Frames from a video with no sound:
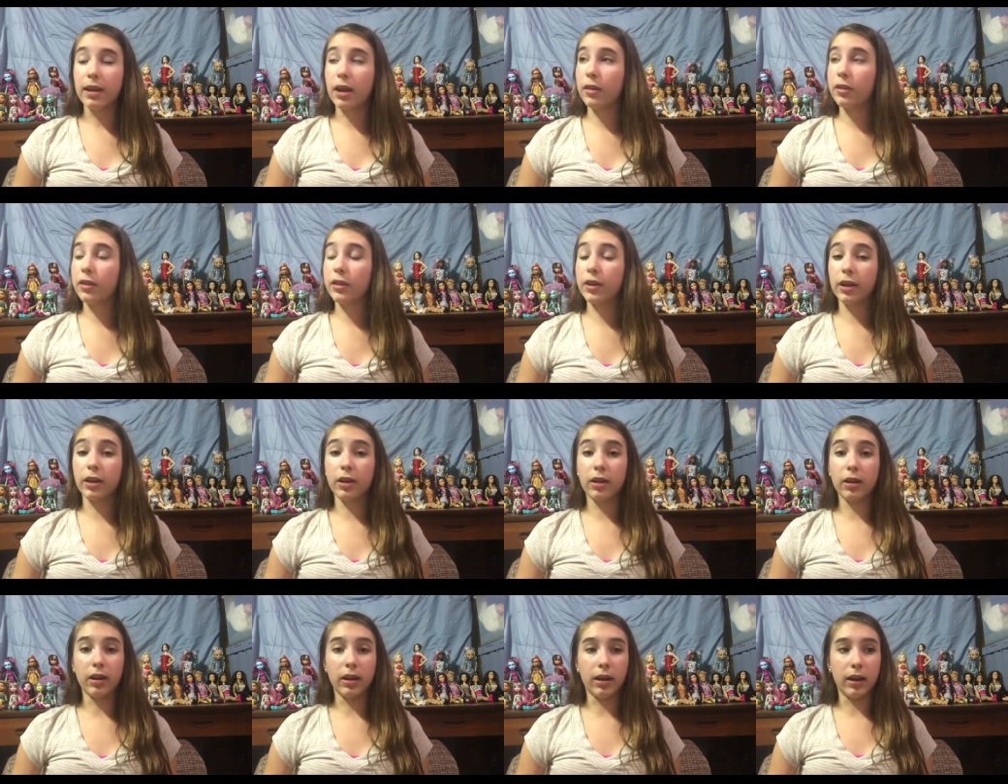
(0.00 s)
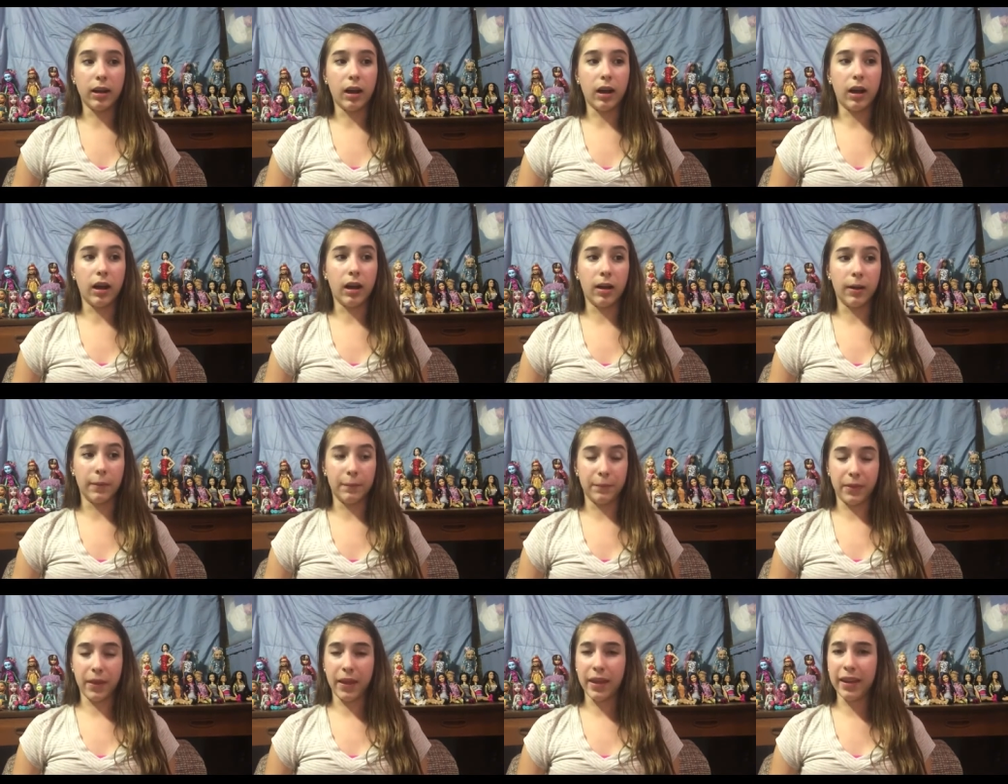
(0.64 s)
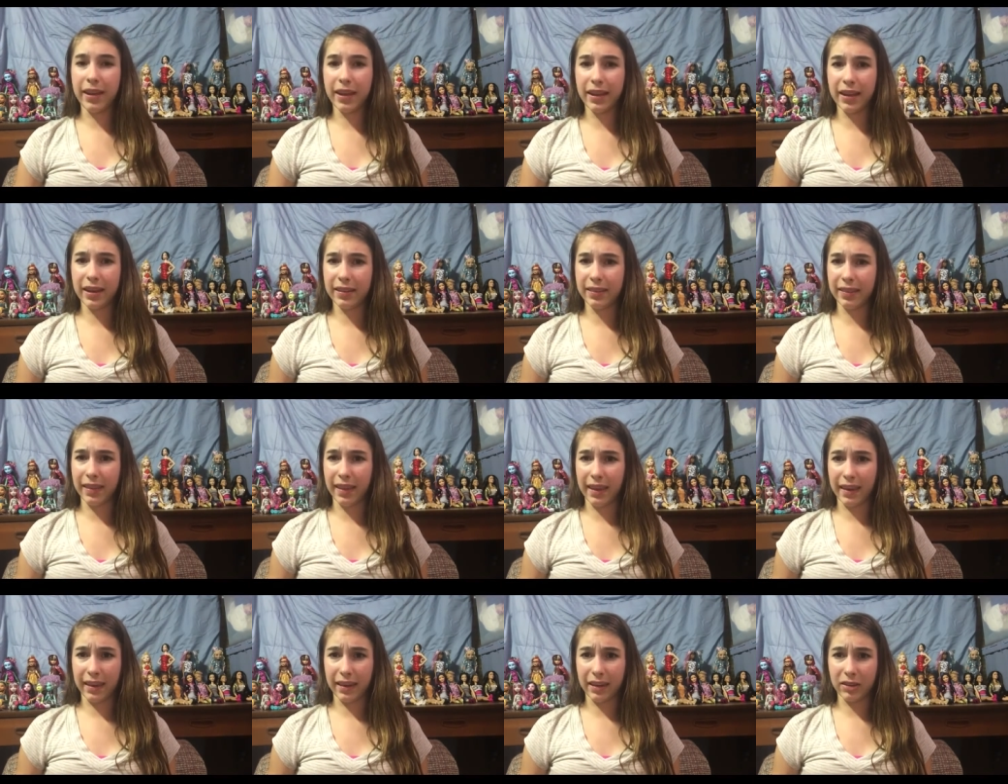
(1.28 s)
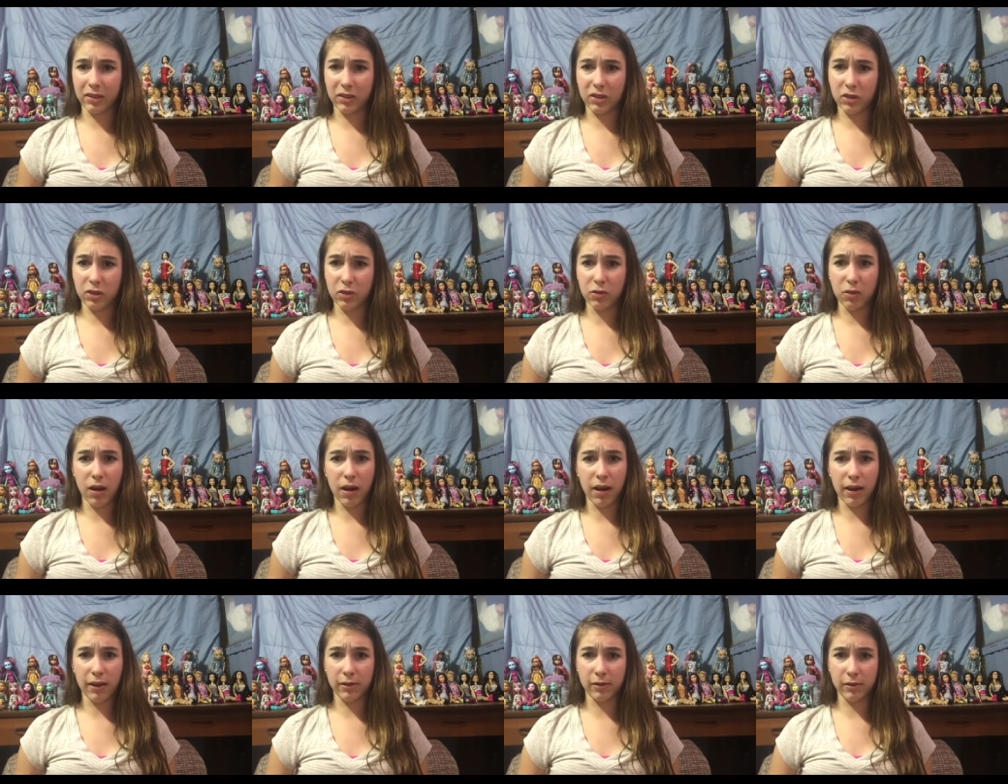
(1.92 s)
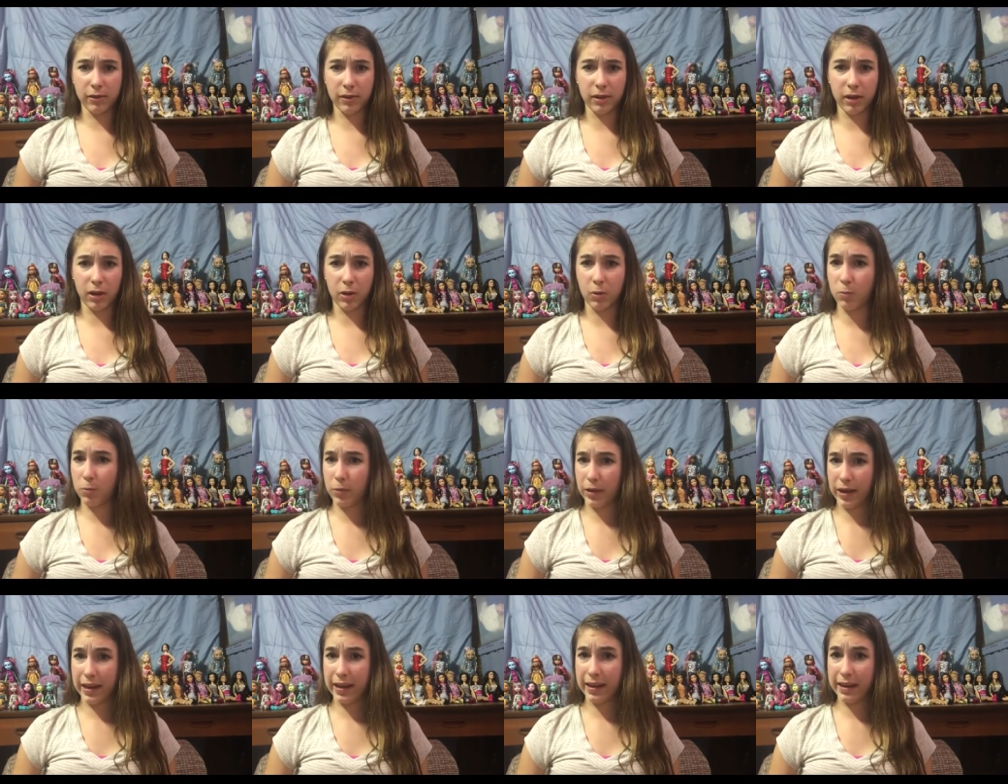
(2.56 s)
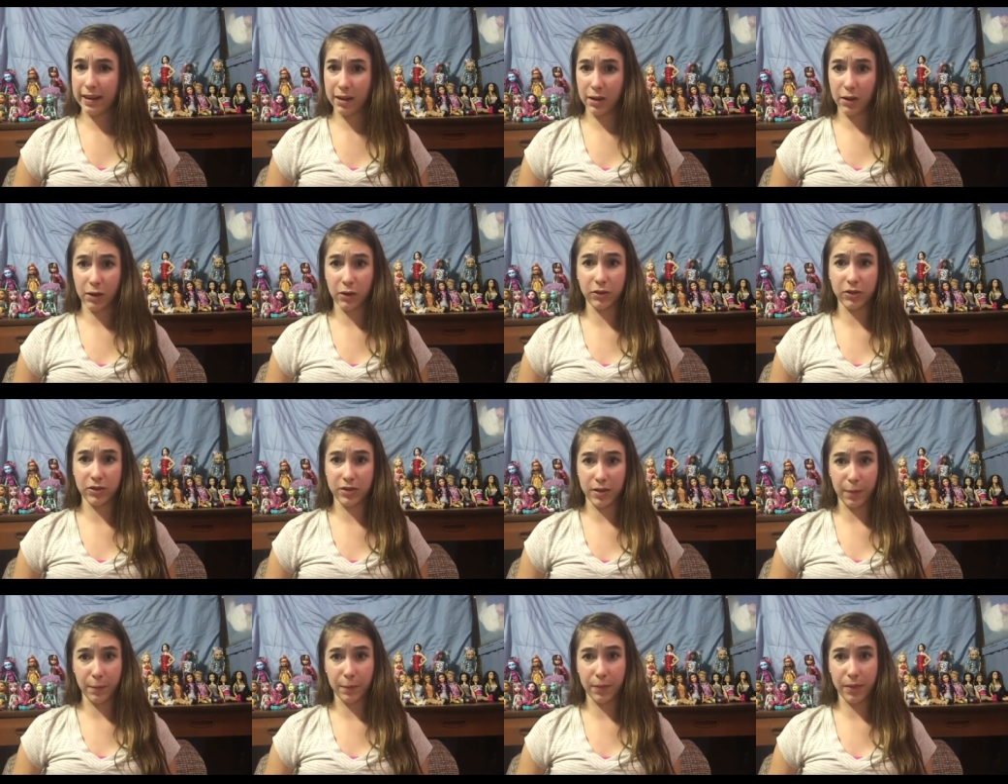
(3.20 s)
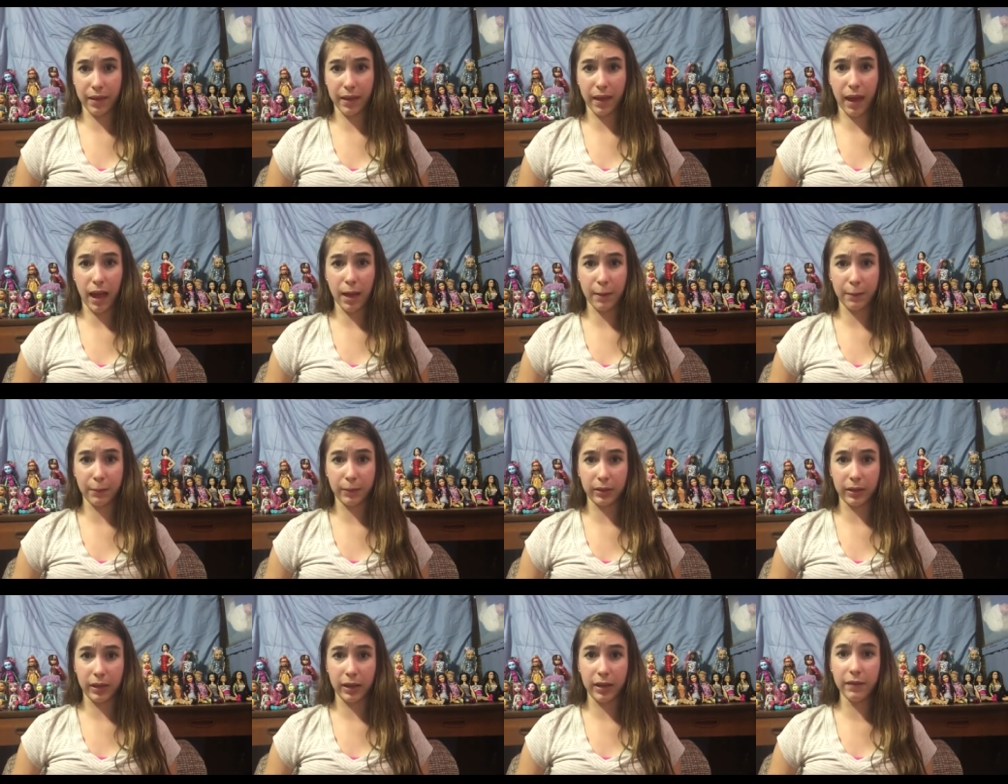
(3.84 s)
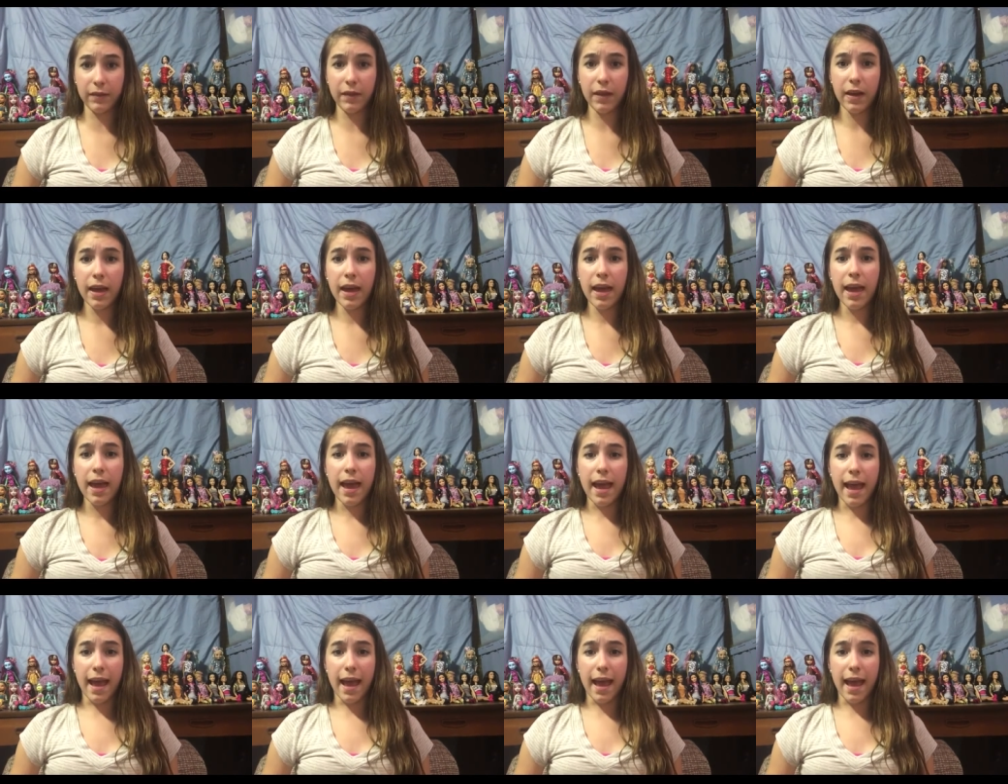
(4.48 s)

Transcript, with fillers: Now they're um they get in like 200 a week or something, I believe,